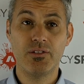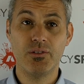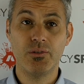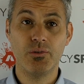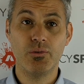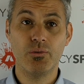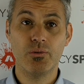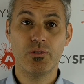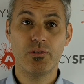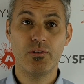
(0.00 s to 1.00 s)

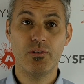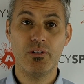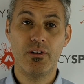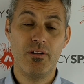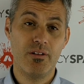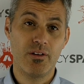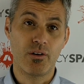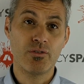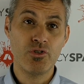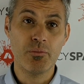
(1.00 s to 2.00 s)
to,
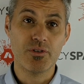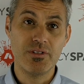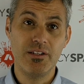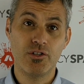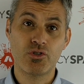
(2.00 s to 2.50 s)
consumers need to